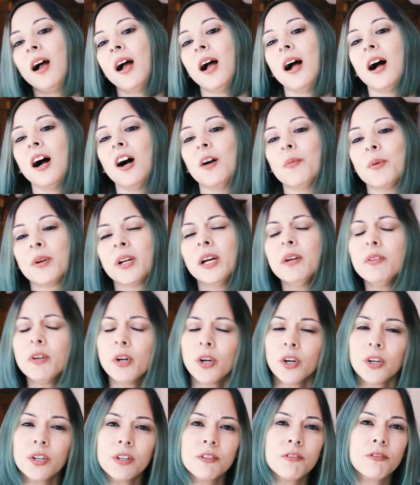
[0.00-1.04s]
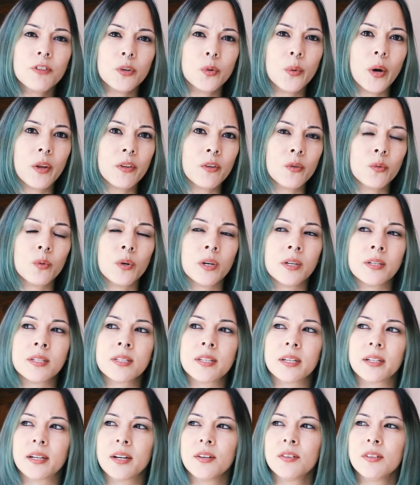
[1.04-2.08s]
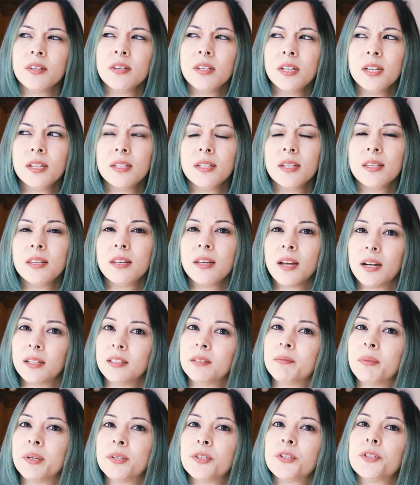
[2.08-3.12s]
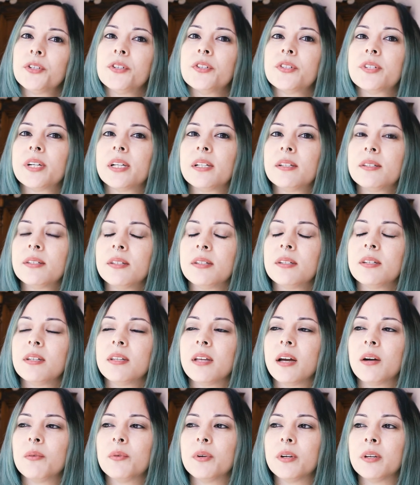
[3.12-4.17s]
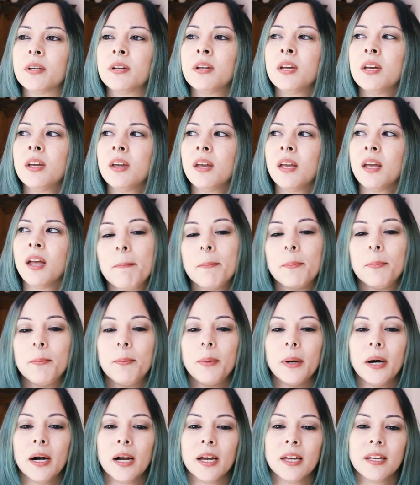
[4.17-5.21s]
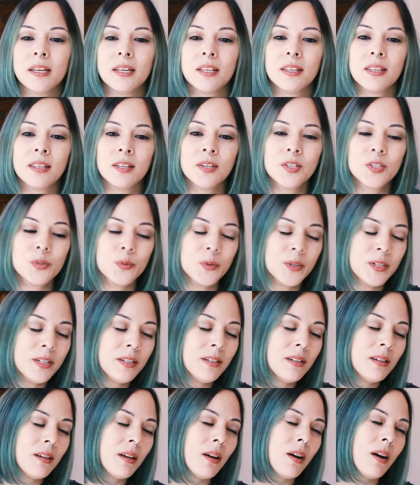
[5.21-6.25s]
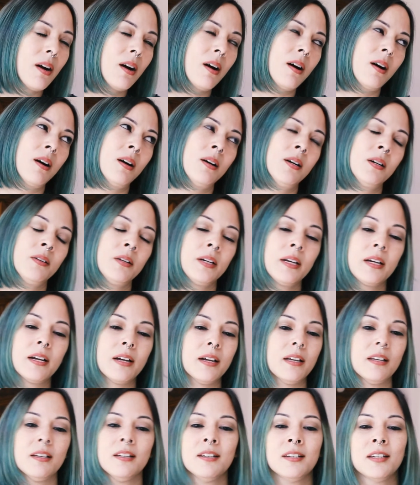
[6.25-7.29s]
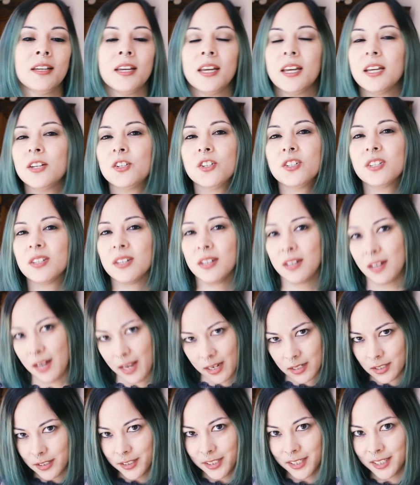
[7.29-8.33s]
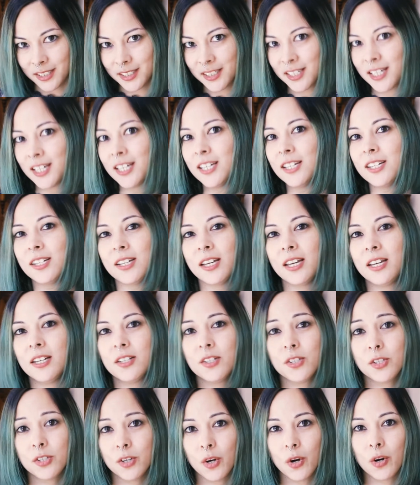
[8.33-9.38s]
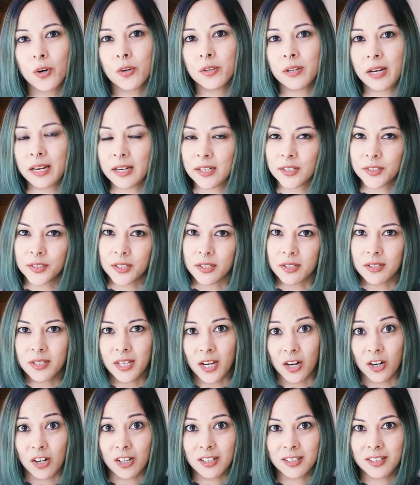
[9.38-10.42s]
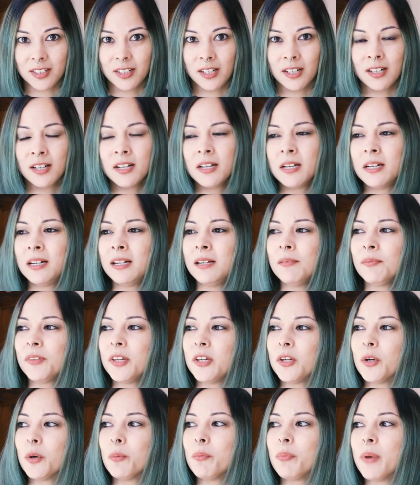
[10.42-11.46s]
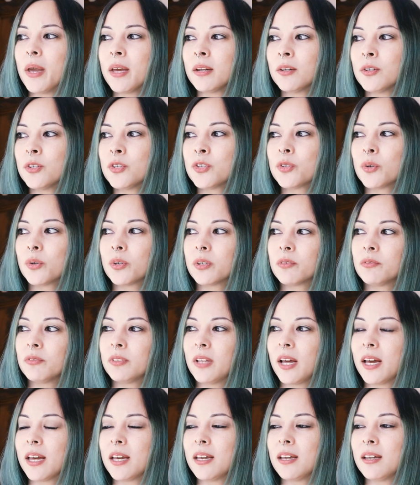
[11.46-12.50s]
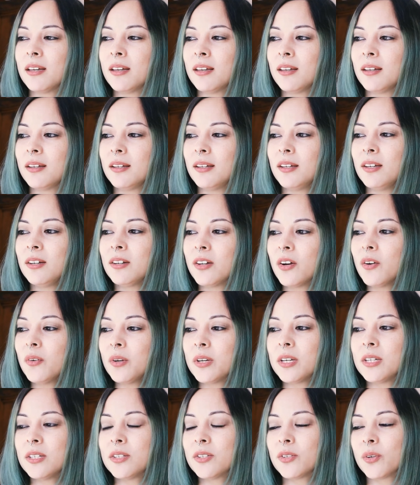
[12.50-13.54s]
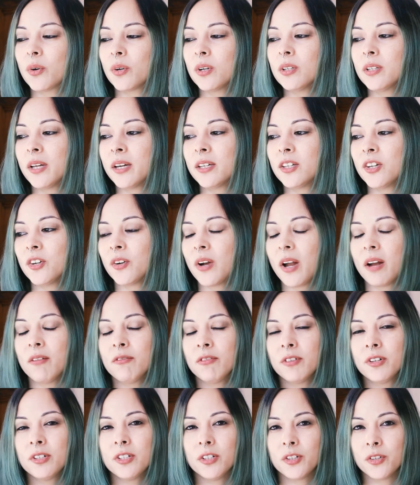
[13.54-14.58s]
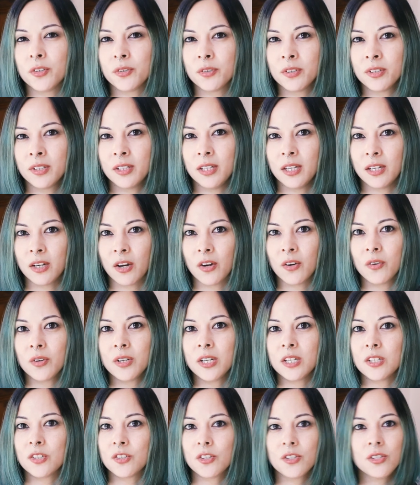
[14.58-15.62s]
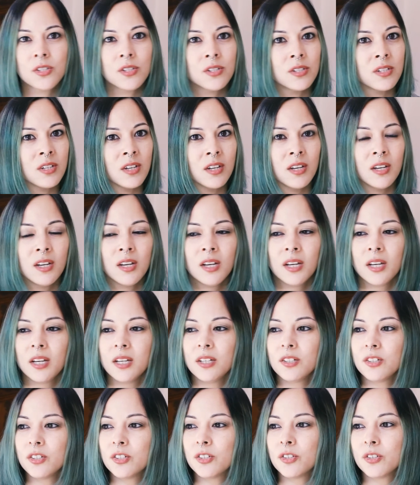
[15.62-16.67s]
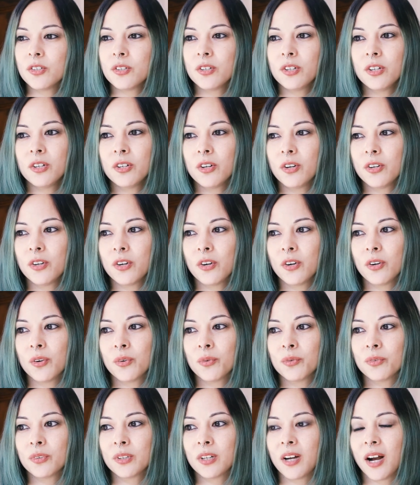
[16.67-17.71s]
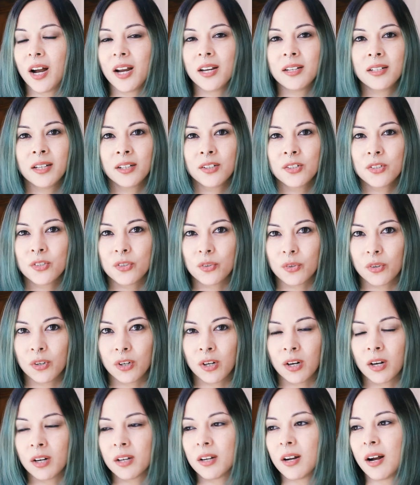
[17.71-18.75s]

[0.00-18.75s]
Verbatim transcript: Um, and I've heard a few other ones, like I think he did The Elementals, I listened to that one, but this one, oh man, he just nailed it. He, he so nailed this character. You know, Ben is sort of like, you know, he's sort of like your every dude, you know, he's just, he's just your, you know, your guy next door.